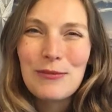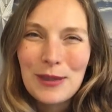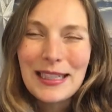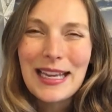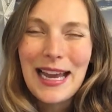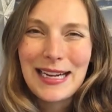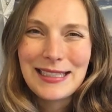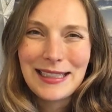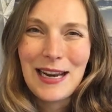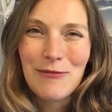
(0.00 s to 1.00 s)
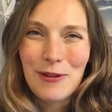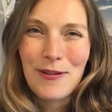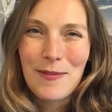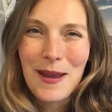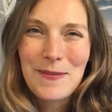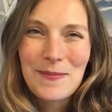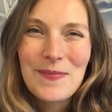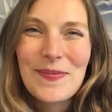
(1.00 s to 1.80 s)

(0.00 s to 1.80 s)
really excellent at reframing.